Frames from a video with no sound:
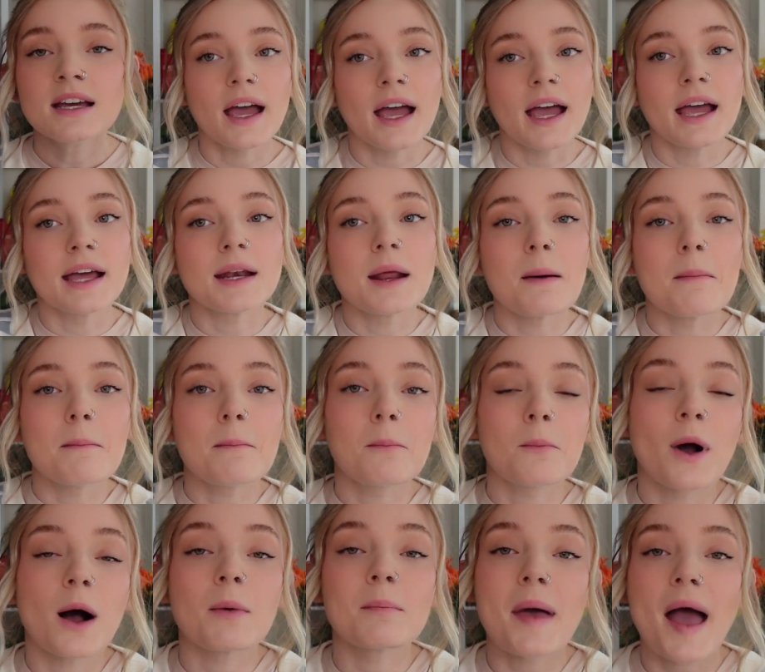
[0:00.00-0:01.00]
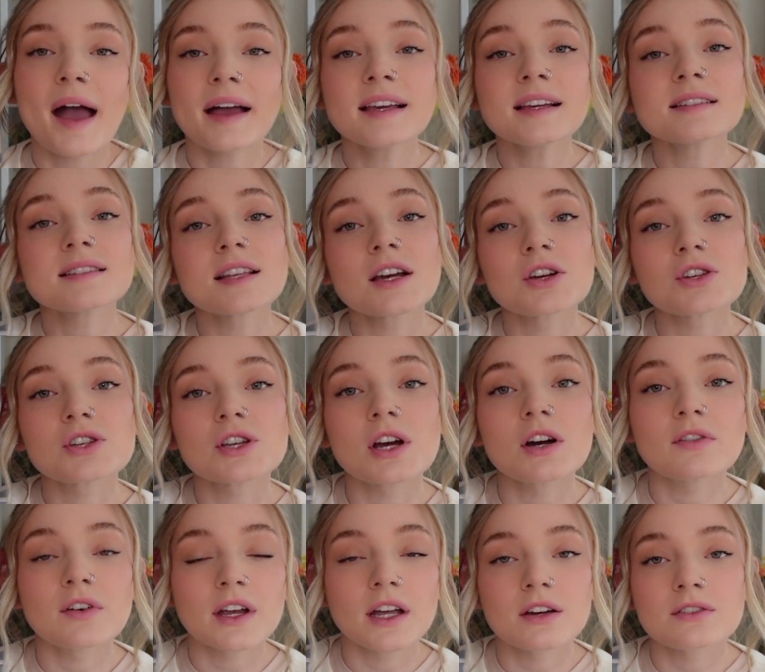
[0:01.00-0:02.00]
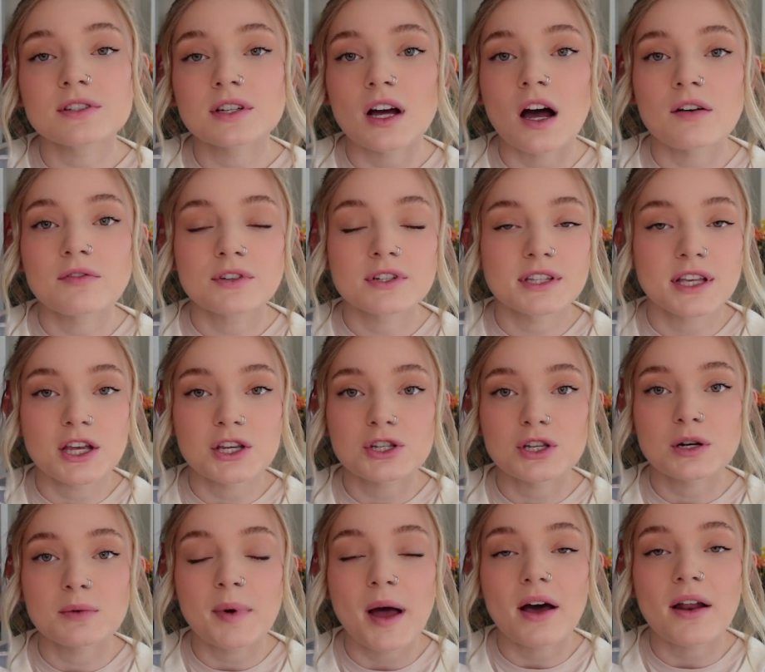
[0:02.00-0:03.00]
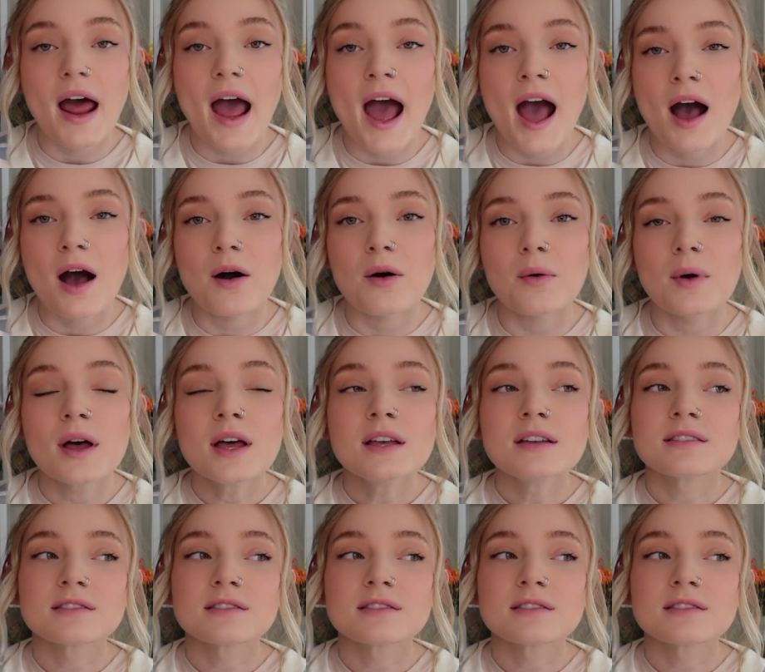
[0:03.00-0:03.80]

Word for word: And while Maggie's there, she overhears a conversation about how